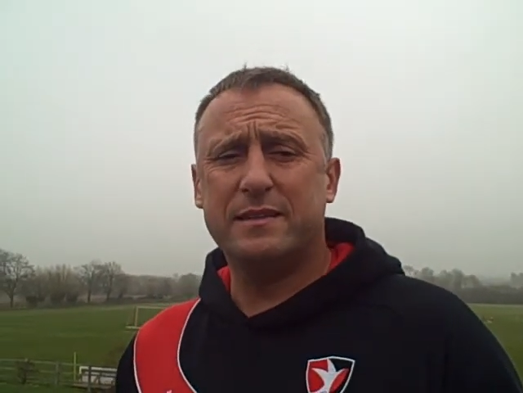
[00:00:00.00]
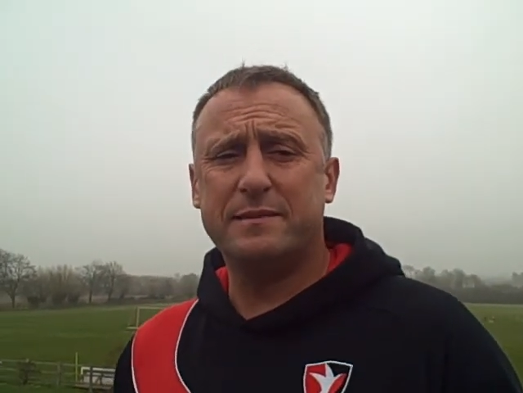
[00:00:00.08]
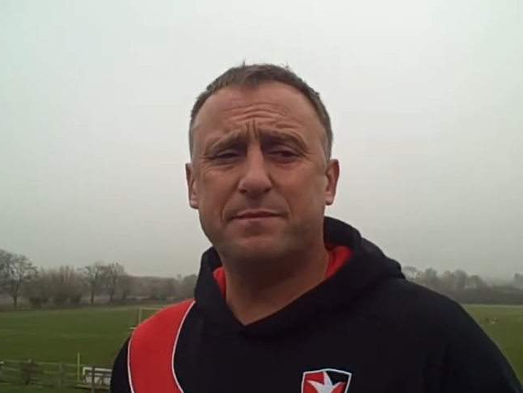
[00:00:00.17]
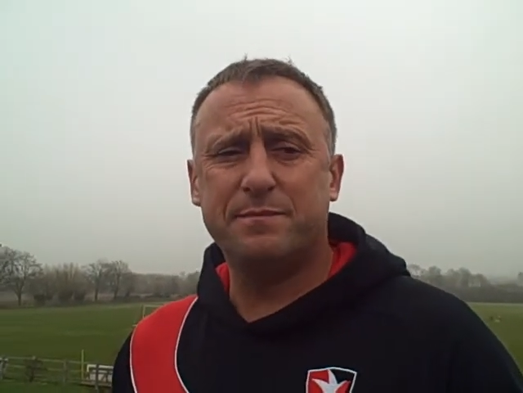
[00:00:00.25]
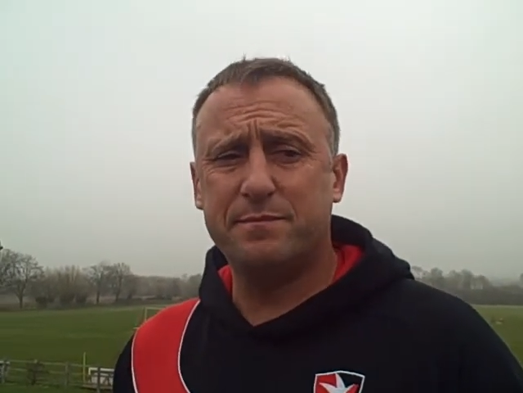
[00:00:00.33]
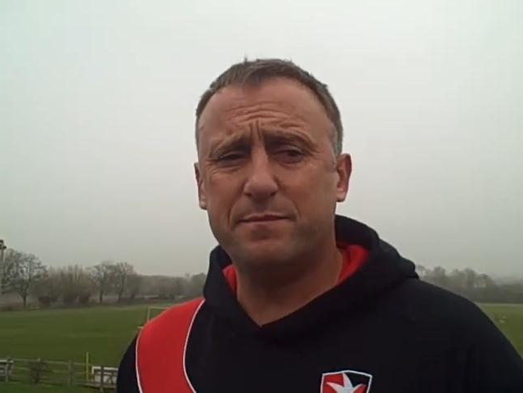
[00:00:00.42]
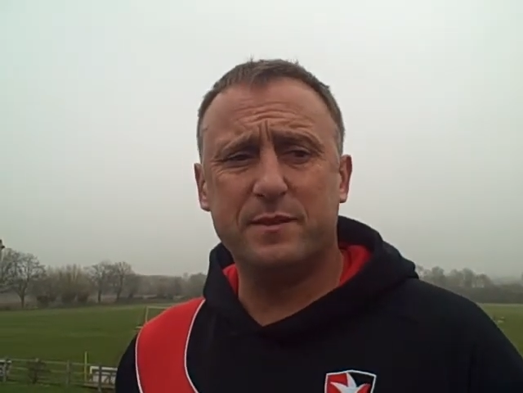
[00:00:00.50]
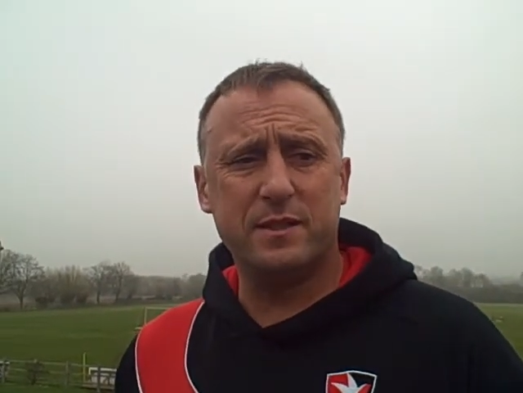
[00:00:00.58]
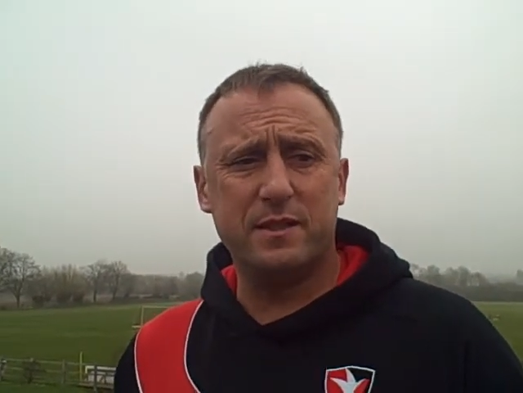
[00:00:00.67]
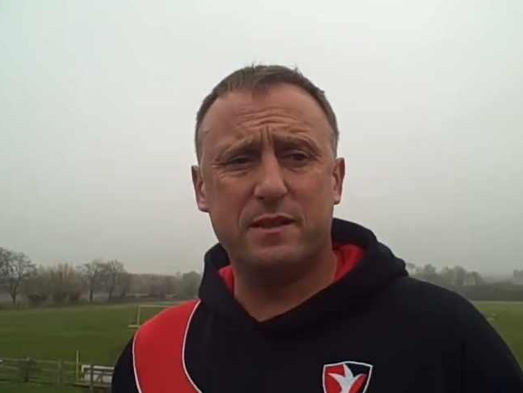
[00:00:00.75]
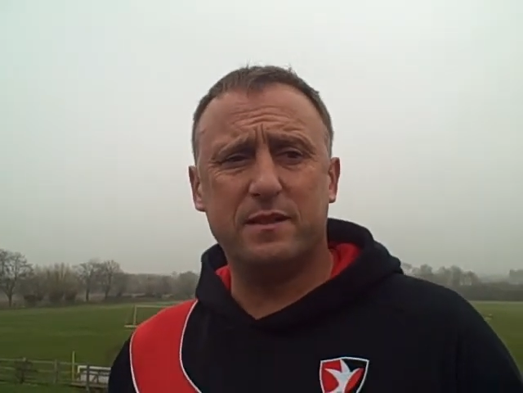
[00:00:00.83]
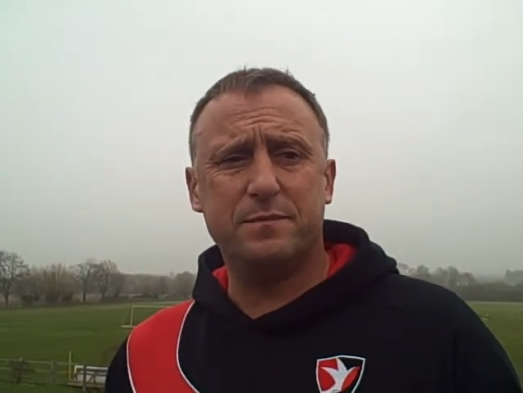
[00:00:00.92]
um,
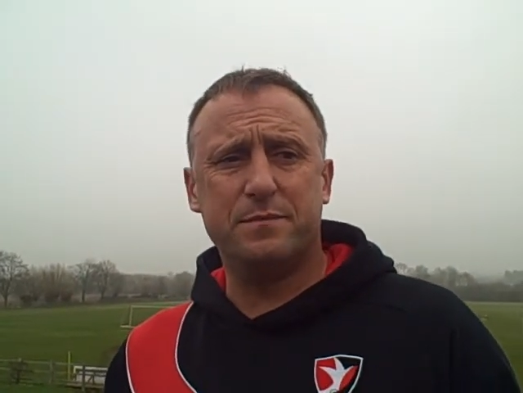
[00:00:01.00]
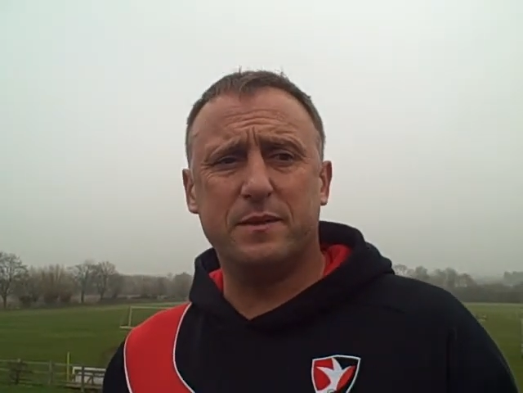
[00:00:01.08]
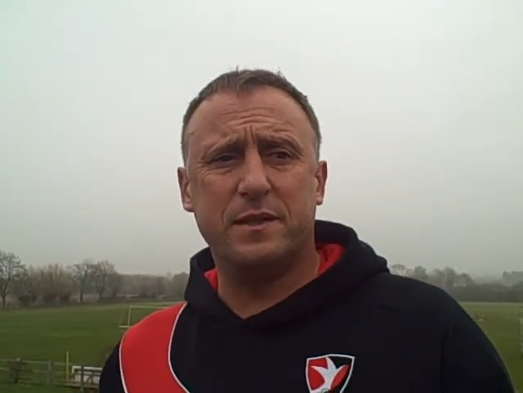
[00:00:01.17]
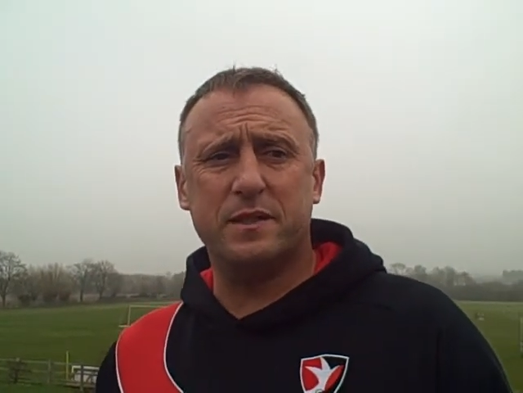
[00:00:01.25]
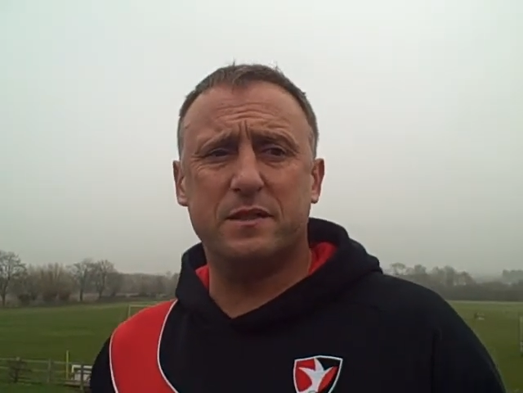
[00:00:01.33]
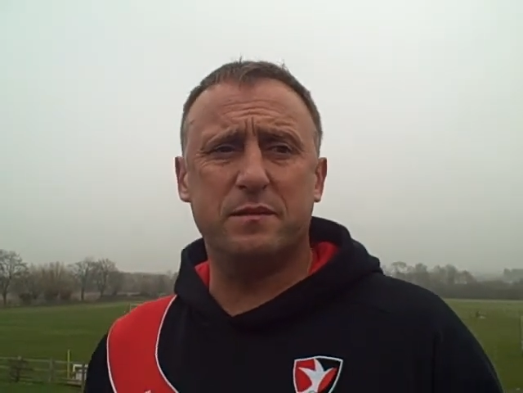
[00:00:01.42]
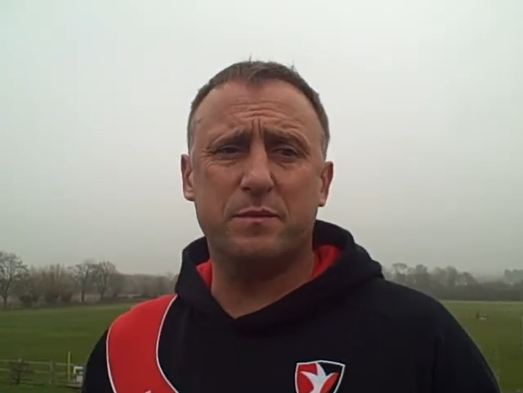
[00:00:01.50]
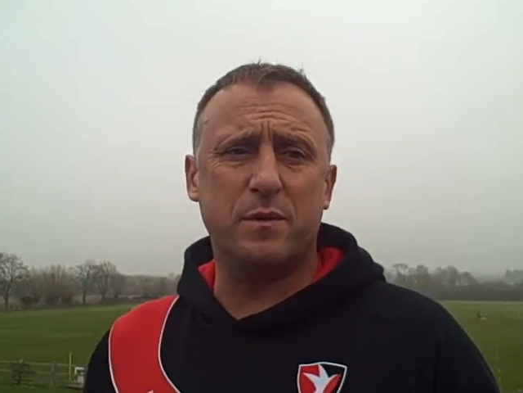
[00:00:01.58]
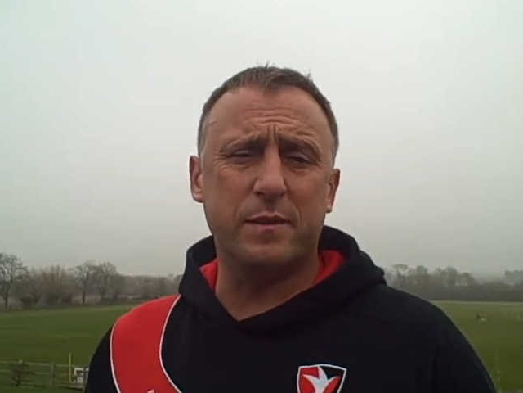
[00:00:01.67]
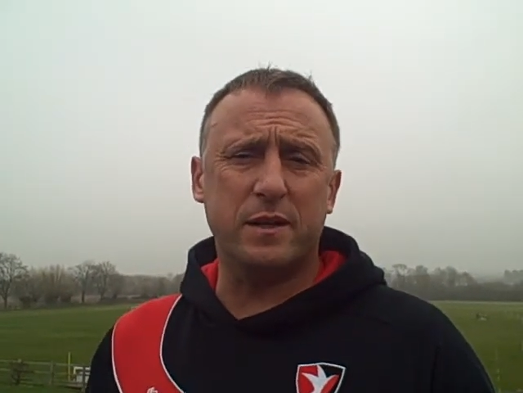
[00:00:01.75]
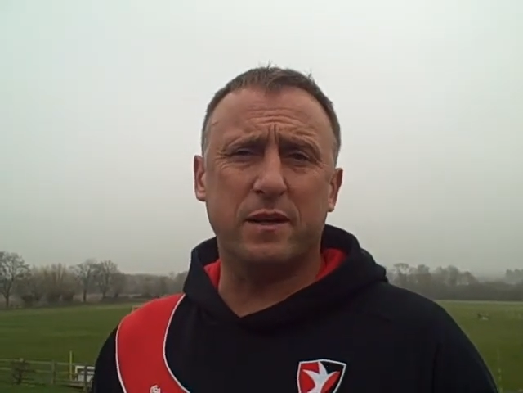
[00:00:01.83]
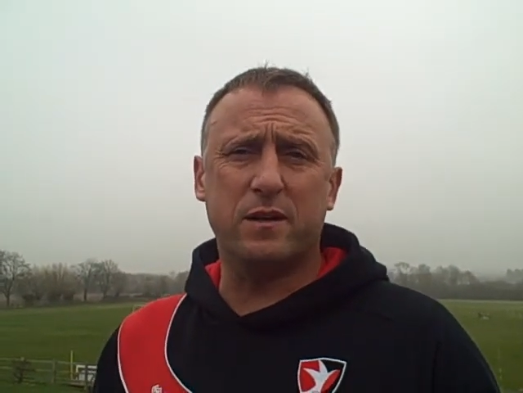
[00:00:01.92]
and it's
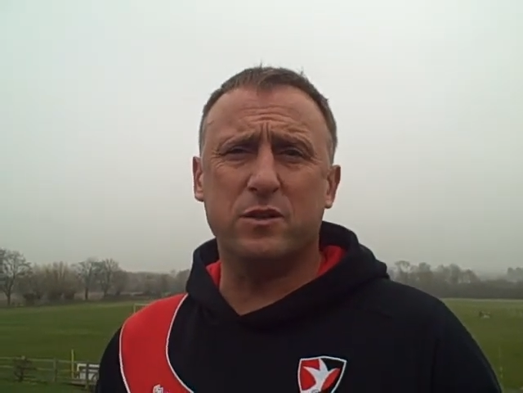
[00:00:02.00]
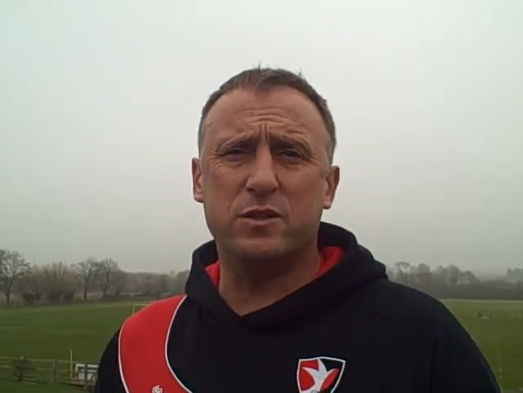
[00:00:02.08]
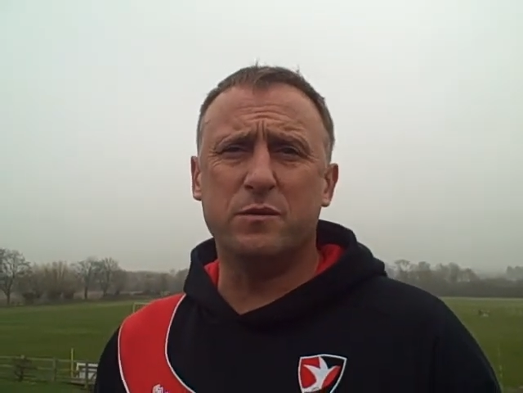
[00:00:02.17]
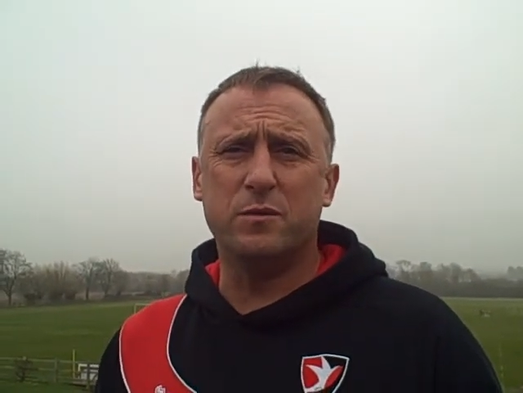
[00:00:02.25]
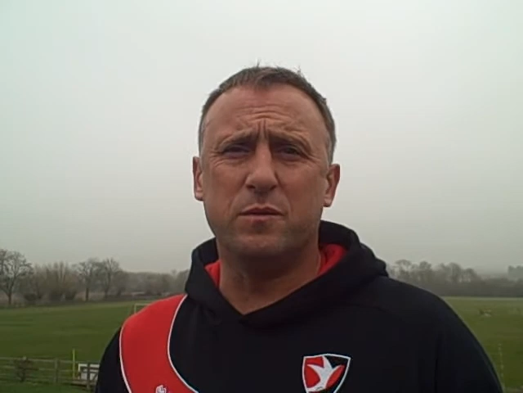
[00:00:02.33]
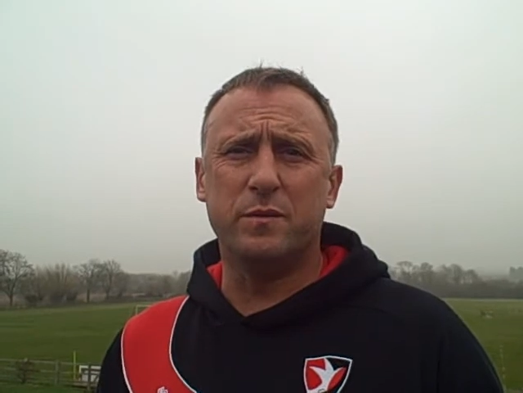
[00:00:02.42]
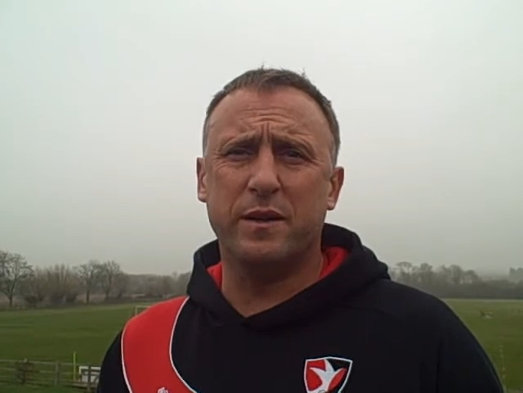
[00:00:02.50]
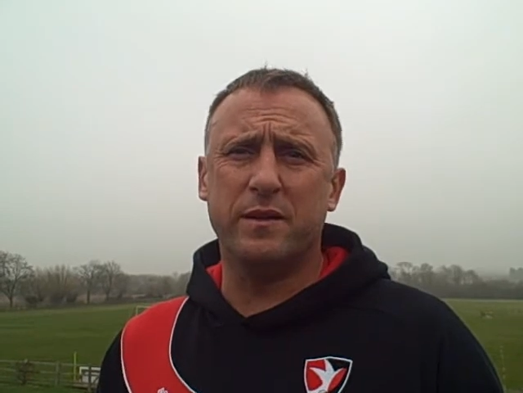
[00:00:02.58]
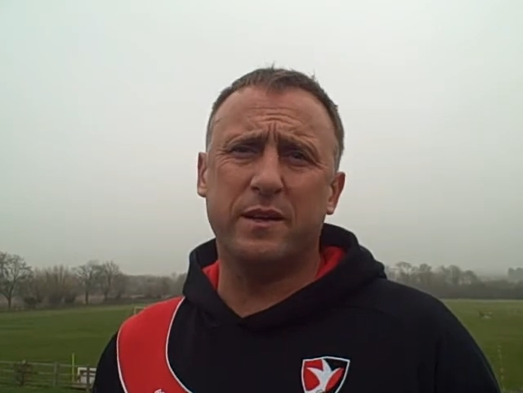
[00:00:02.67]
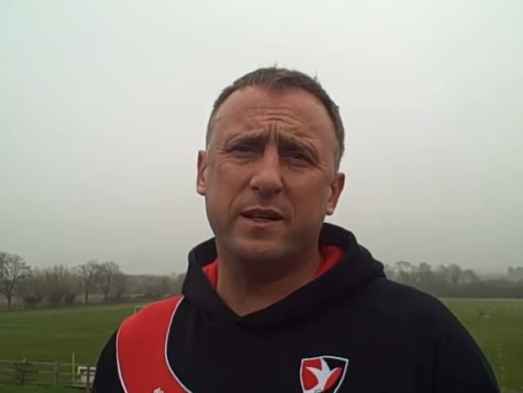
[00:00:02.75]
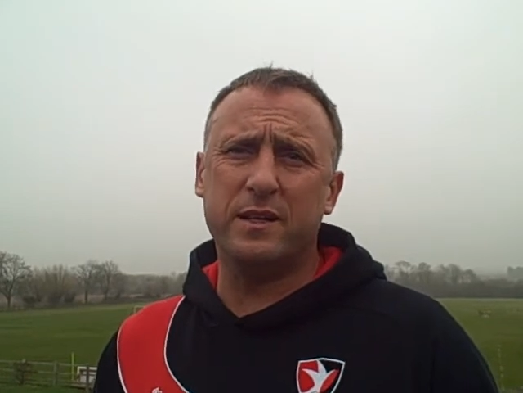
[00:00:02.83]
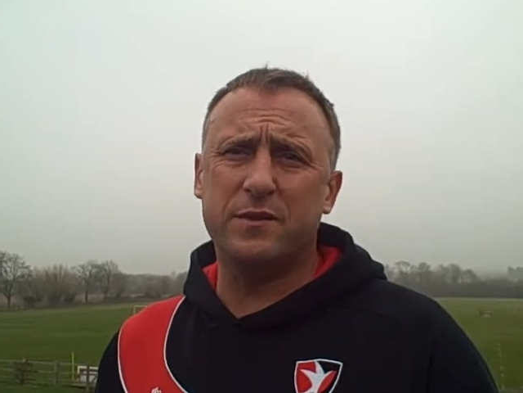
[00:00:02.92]
probably going to cost you more money
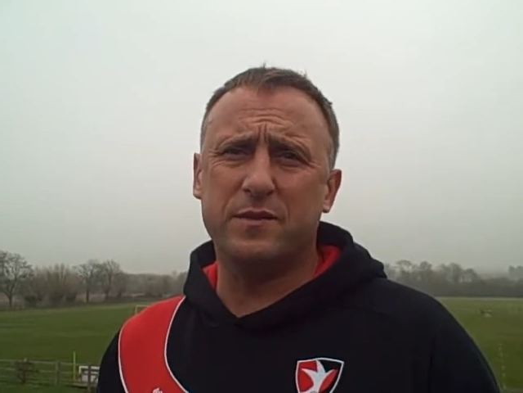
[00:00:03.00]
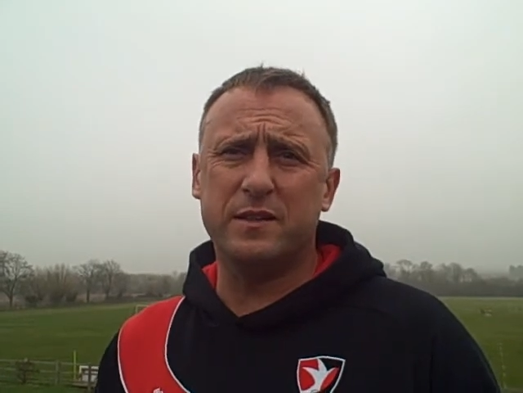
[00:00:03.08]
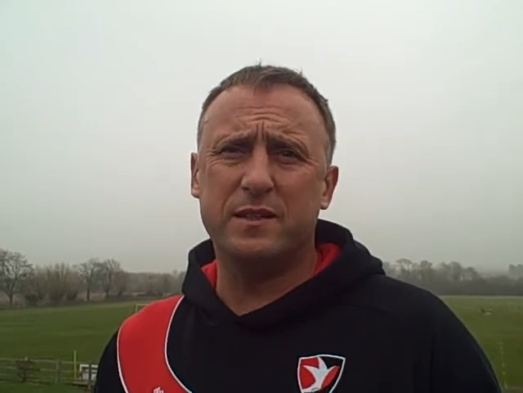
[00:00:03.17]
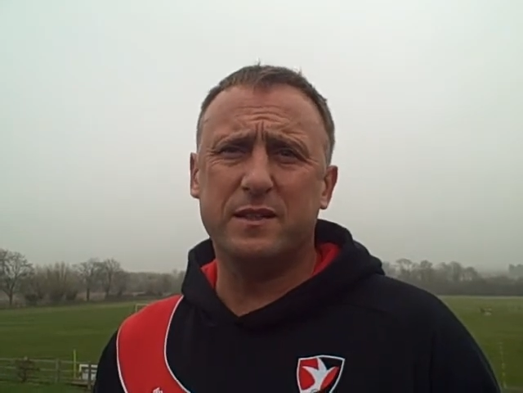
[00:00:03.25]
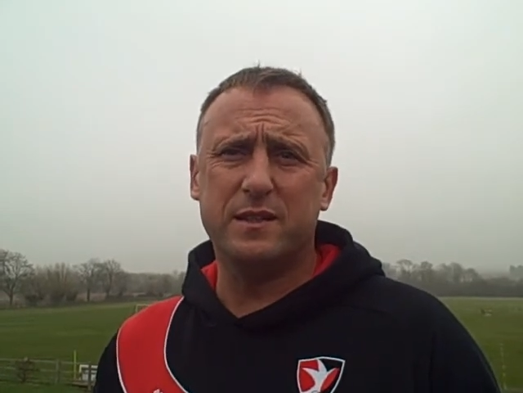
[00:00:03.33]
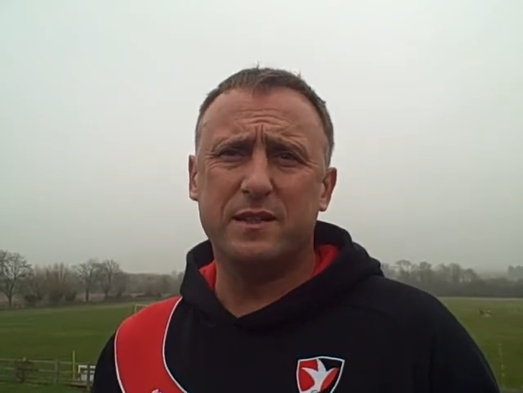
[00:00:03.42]
than it is for